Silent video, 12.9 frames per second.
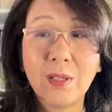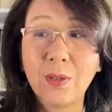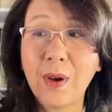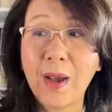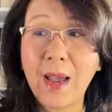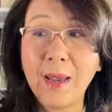
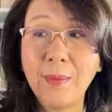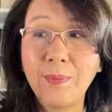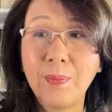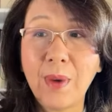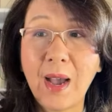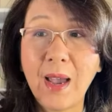So I
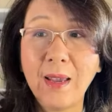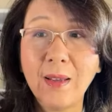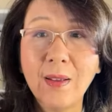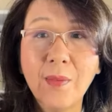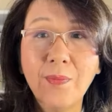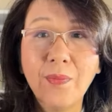
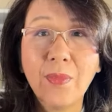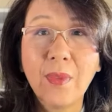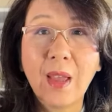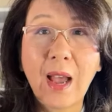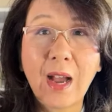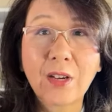
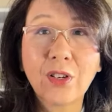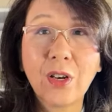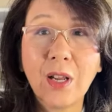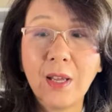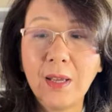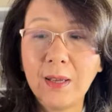
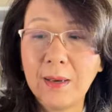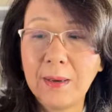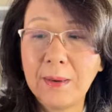actually,